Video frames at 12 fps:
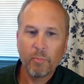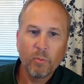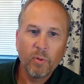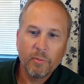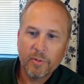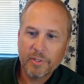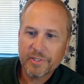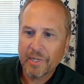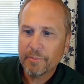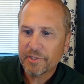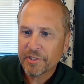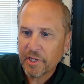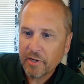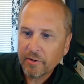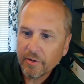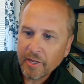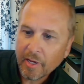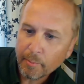one, we're a
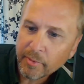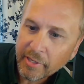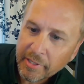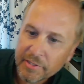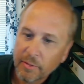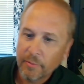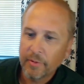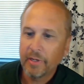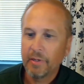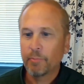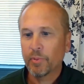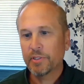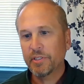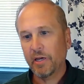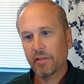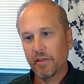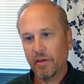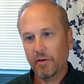cybersecurity company, so we
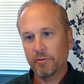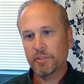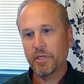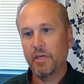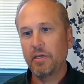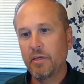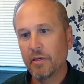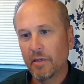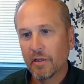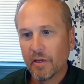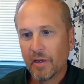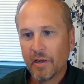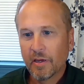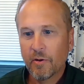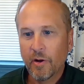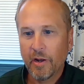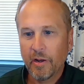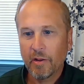protect the OT and
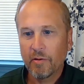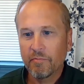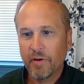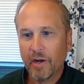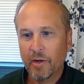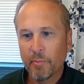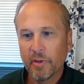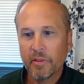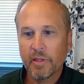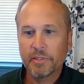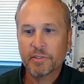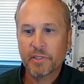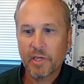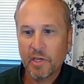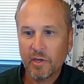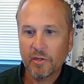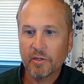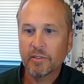create an environment that
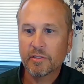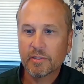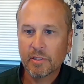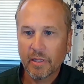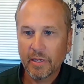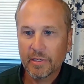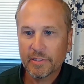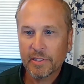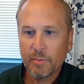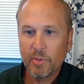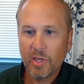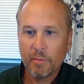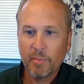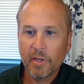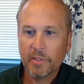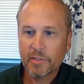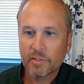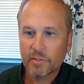secures legacy
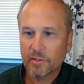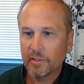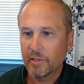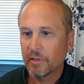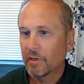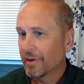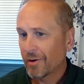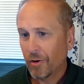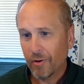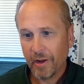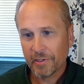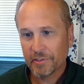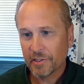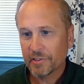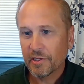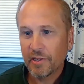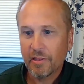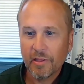BMS and card
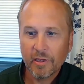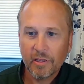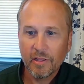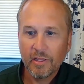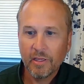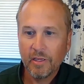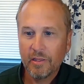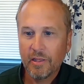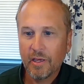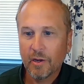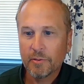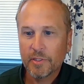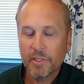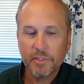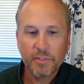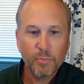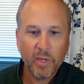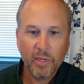access, anything in the OT
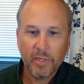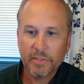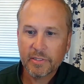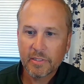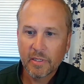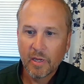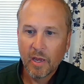space.